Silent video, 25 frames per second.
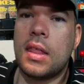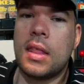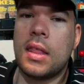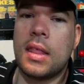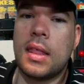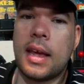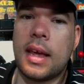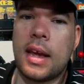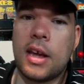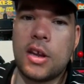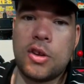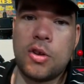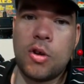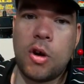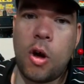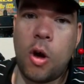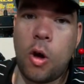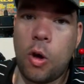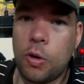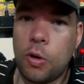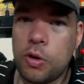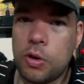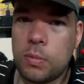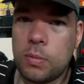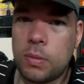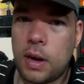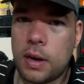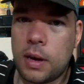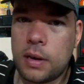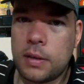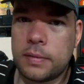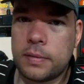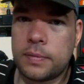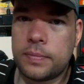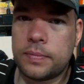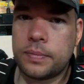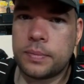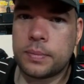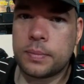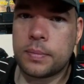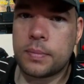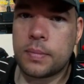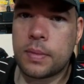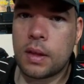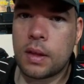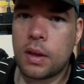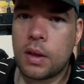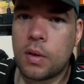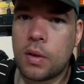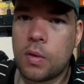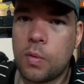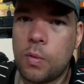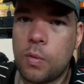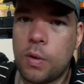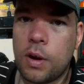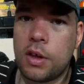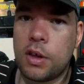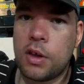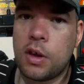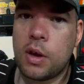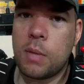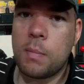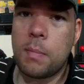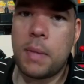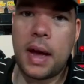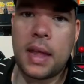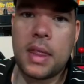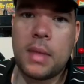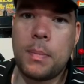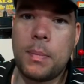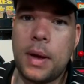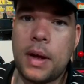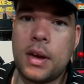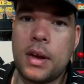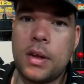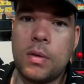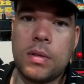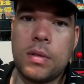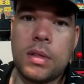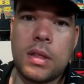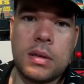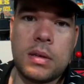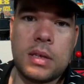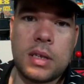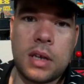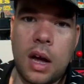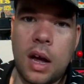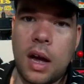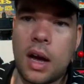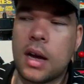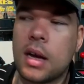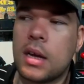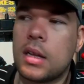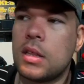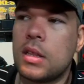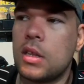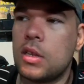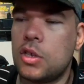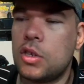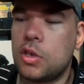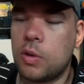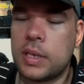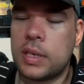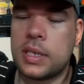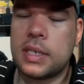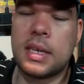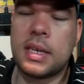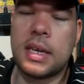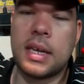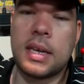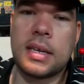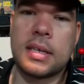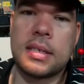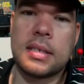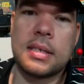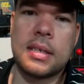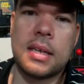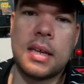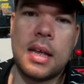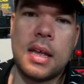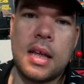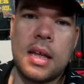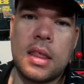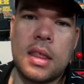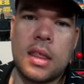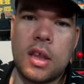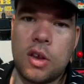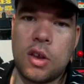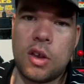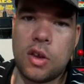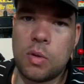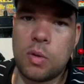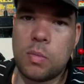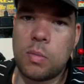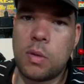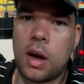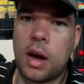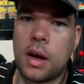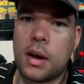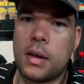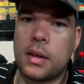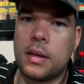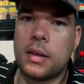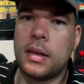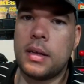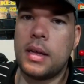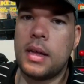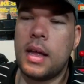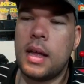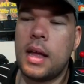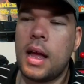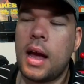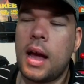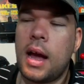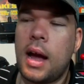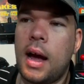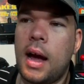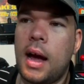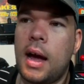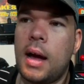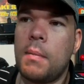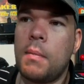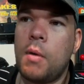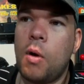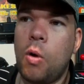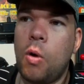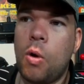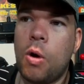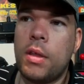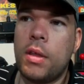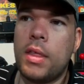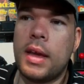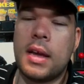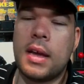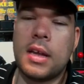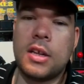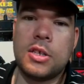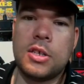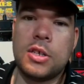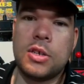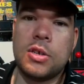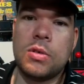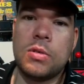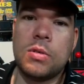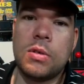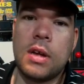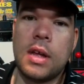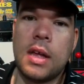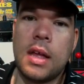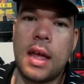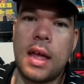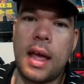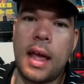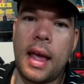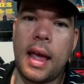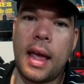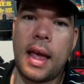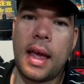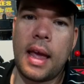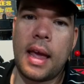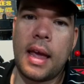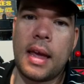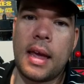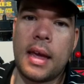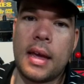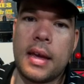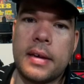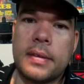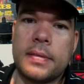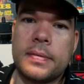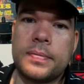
they could do a whole new model where you can buy the bundle with the dock, the joysticks, the new model, um, or they could do a